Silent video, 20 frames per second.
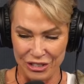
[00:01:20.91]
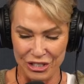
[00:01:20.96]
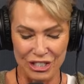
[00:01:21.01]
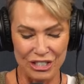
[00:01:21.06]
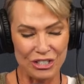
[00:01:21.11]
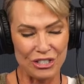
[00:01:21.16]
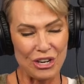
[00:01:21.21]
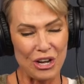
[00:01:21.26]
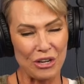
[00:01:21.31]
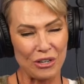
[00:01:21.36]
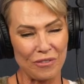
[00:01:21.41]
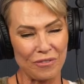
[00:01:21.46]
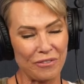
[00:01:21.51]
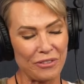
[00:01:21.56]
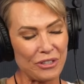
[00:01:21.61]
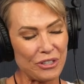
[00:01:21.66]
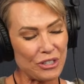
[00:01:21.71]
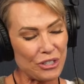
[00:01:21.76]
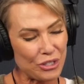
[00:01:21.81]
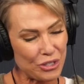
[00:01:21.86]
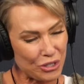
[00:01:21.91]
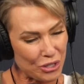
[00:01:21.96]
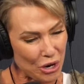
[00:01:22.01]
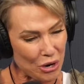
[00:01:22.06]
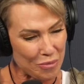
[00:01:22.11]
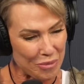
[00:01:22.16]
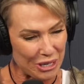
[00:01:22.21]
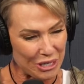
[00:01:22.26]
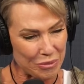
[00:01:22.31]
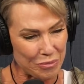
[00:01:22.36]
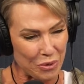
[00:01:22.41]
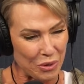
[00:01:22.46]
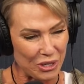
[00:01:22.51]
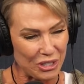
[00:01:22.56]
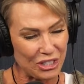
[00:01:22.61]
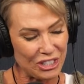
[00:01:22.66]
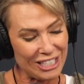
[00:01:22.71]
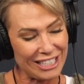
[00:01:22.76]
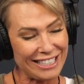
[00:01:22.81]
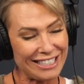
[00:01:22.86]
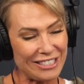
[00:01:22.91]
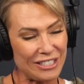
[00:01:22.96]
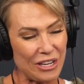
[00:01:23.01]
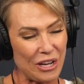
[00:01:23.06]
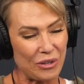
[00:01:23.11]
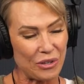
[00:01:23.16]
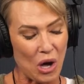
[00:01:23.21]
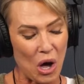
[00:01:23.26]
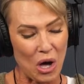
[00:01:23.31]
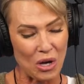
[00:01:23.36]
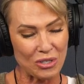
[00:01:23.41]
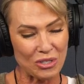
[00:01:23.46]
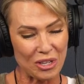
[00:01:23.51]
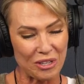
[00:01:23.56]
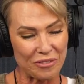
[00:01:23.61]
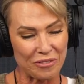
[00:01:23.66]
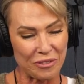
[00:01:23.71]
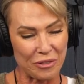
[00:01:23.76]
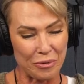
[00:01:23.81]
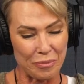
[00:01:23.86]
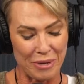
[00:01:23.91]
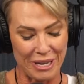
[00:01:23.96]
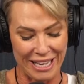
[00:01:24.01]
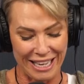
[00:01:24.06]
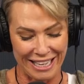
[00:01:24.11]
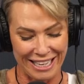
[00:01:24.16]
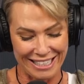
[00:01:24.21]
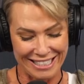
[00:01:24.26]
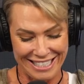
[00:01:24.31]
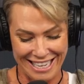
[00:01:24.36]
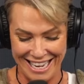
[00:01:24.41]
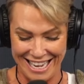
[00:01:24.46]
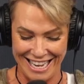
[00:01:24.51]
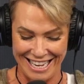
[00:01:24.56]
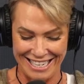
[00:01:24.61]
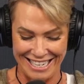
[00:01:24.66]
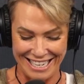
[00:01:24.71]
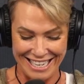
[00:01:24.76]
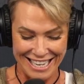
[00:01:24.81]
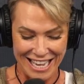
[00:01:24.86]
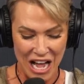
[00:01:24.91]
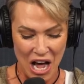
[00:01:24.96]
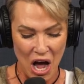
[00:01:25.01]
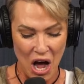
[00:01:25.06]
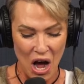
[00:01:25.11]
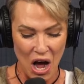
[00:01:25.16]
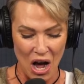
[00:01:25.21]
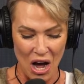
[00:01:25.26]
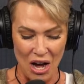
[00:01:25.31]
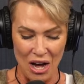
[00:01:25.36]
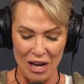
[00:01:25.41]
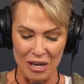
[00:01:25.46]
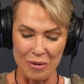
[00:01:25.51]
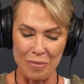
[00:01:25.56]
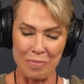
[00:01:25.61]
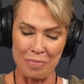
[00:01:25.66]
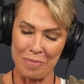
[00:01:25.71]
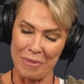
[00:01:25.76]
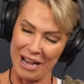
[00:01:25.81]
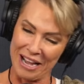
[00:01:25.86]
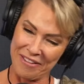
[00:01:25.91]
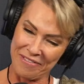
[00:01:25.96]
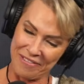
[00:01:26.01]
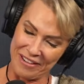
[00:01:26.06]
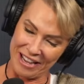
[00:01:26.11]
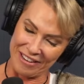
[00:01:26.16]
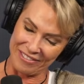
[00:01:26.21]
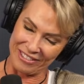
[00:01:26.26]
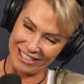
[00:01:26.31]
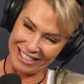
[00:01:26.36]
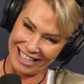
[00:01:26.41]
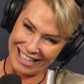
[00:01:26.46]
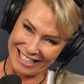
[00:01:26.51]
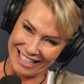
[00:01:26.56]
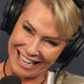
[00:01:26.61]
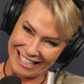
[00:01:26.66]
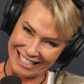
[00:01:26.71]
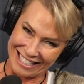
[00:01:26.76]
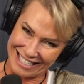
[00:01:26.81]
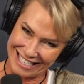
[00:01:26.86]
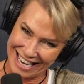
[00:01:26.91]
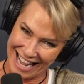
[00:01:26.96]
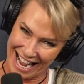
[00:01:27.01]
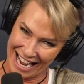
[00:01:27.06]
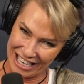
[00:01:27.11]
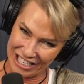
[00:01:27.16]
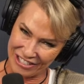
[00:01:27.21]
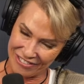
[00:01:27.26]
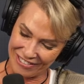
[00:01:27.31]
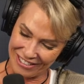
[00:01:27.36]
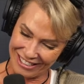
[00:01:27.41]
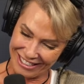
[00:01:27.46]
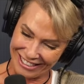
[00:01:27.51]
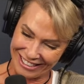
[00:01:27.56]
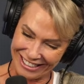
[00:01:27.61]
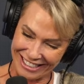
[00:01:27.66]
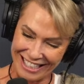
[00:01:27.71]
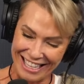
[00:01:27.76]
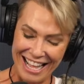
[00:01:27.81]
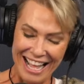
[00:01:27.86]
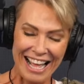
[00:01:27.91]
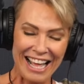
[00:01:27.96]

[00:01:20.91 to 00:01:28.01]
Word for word: She's known for so much more. She is known also for being Tandy on my favorite, and that's Nashville.